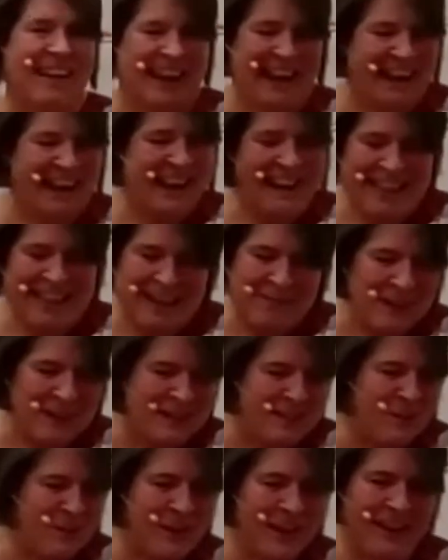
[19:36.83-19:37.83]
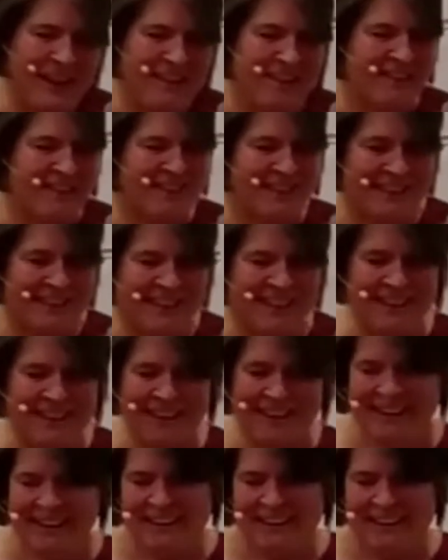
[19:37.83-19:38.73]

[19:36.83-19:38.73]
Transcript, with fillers: Okay, that makes you a heretic.